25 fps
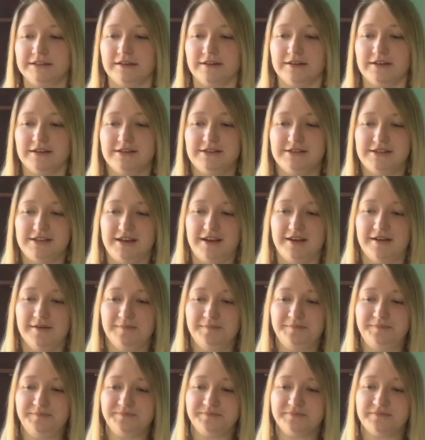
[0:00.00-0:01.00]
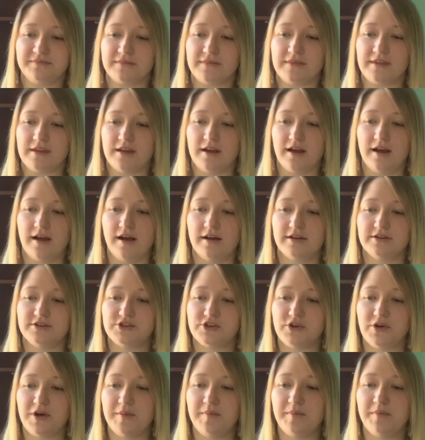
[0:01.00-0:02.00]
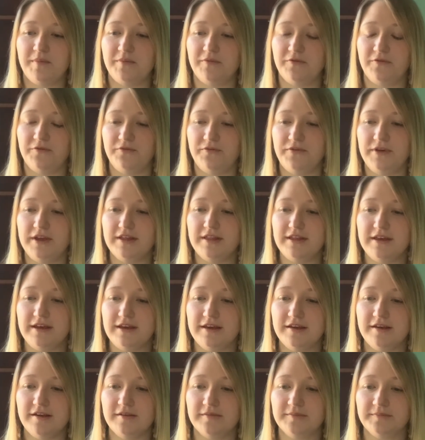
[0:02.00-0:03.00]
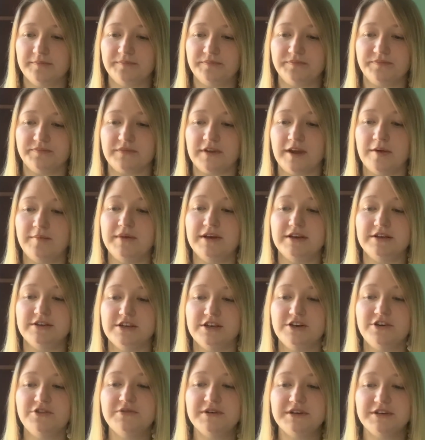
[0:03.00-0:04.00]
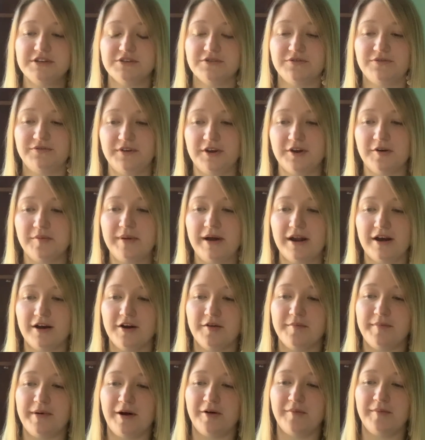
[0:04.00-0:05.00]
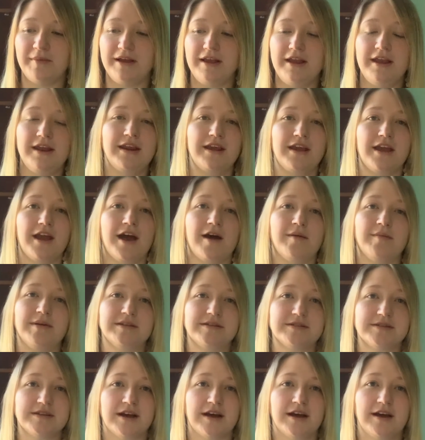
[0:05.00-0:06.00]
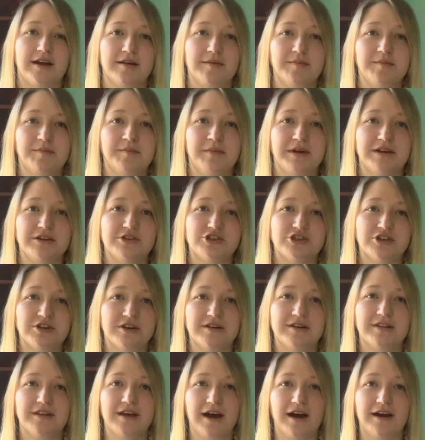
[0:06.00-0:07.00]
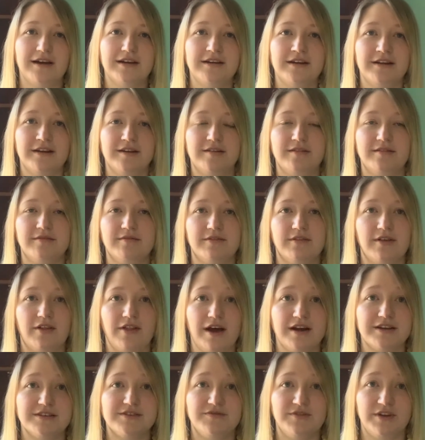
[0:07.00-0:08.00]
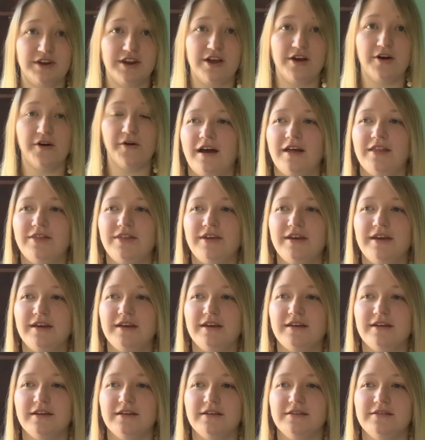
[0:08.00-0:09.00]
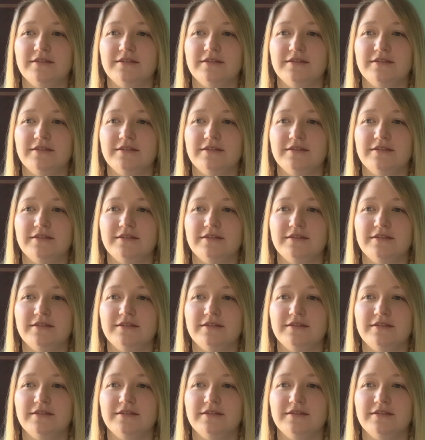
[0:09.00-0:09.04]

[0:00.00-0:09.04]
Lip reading: Let's see. So I'm continuing to feel better about my eating habits. I mentioned that in the last video. I think